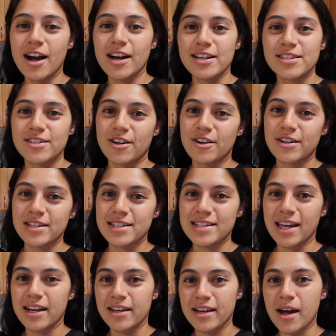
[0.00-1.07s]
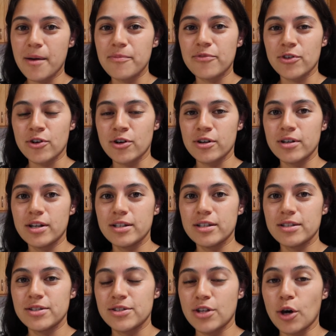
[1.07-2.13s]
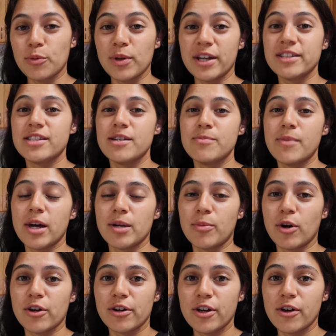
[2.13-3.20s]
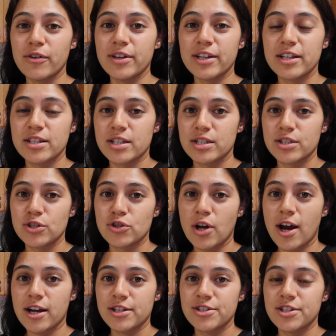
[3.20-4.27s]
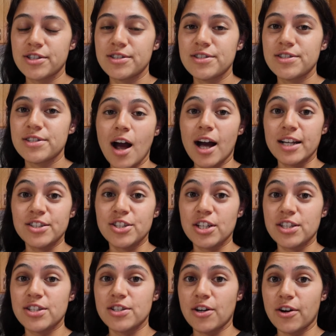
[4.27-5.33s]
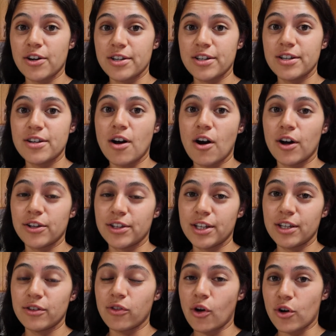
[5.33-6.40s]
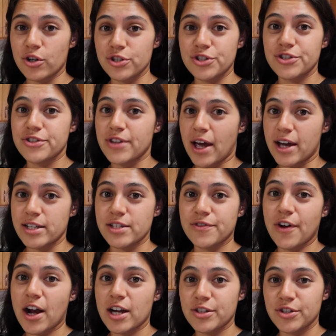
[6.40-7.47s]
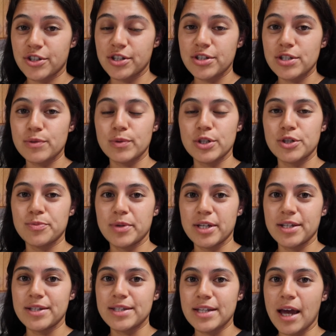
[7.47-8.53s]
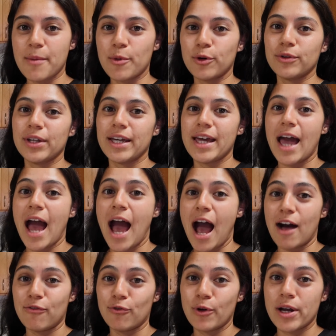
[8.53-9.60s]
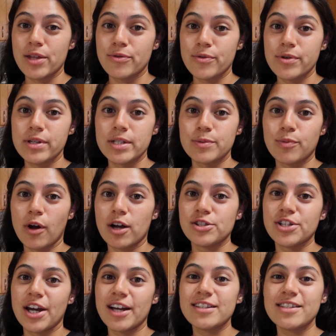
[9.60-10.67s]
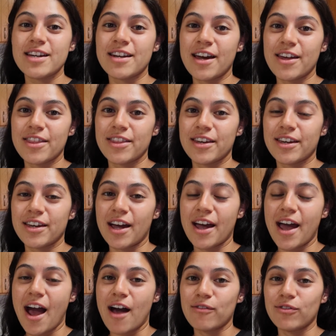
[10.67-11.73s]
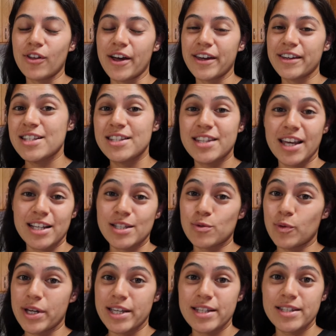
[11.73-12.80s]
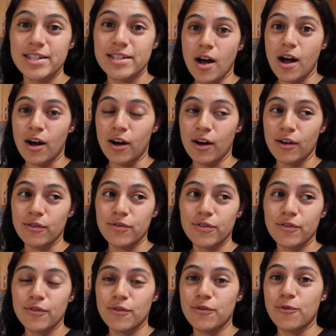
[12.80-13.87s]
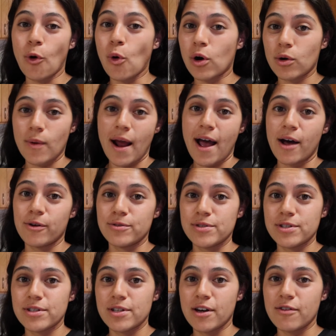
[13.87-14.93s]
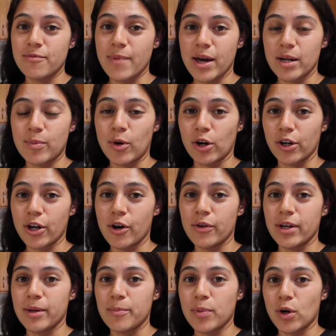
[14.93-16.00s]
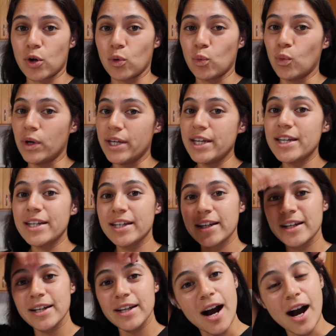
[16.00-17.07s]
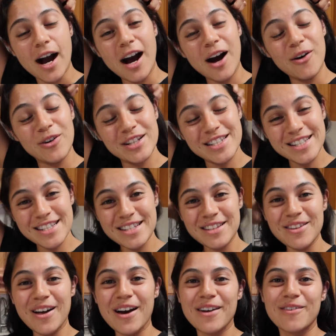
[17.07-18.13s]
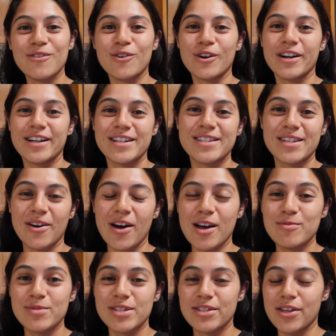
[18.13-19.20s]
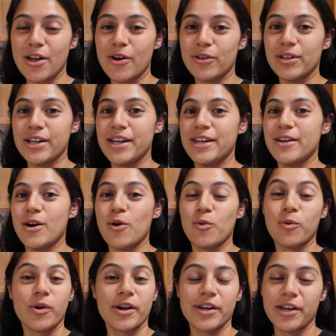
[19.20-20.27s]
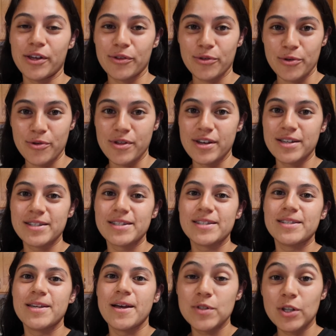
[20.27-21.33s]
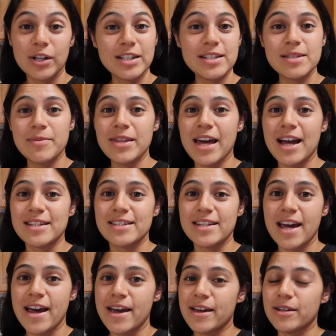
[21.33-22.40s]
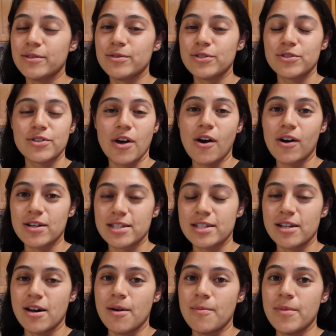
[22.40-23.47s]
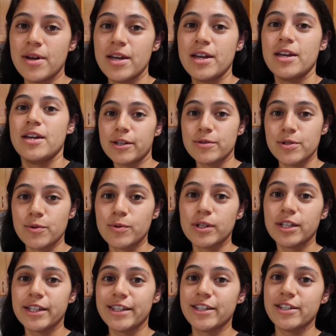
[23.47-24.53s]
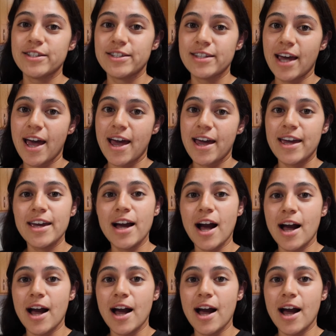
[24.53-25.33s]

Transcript: I started setting up for zooplankton metabarcoding extractions. I just started on the large size fractions, which means I'm only halfway through this project, and I think I have like six weeks of four rounds of metabarcoding per week uh, which is a lot of work, so I'm slowly working through this. So I did some of that today, which was awesome. It was a really good day.